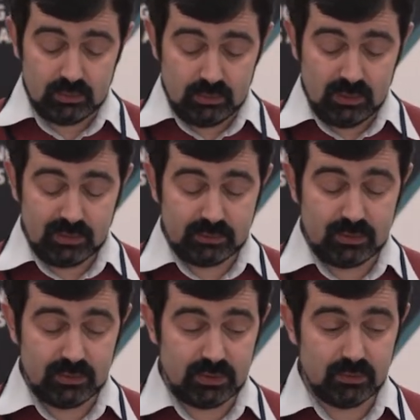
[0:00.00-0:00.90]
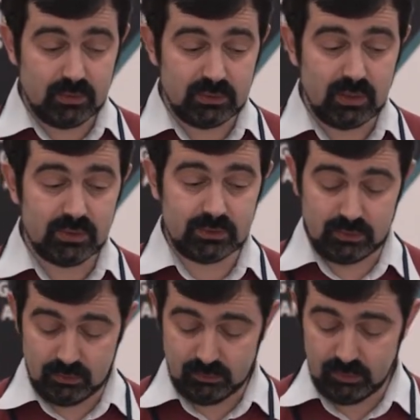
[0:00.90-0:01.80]
Next several slides
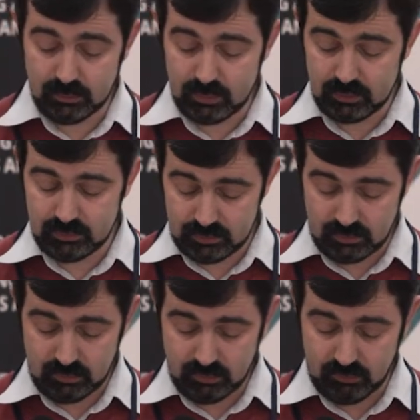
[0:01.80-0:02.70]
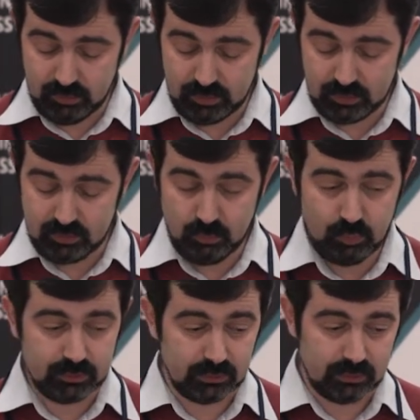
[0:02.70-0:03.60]
will be very
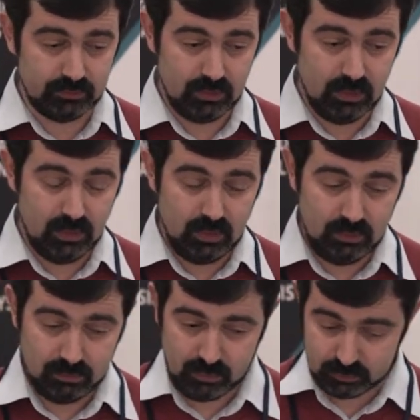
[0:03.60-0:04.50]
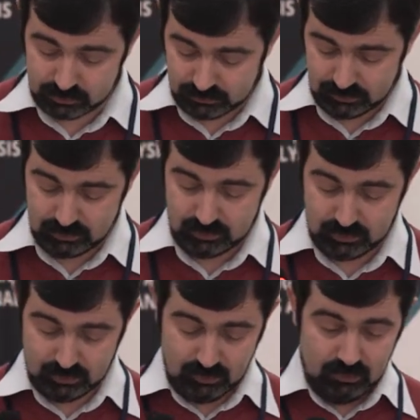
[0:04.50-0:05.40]
boring because
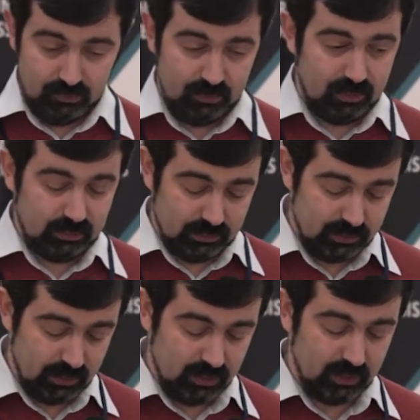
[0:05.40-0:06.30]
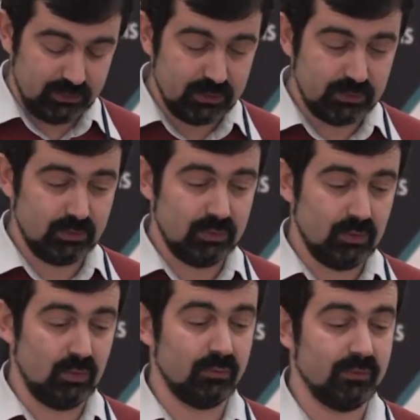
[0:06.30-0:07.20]
they consist
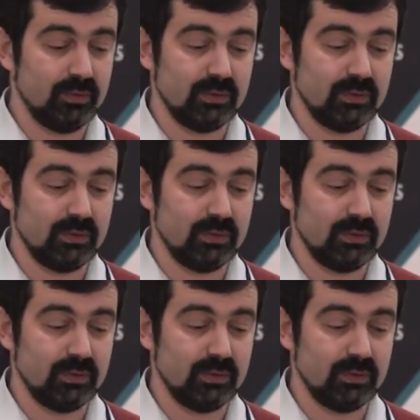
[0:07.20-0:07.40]
of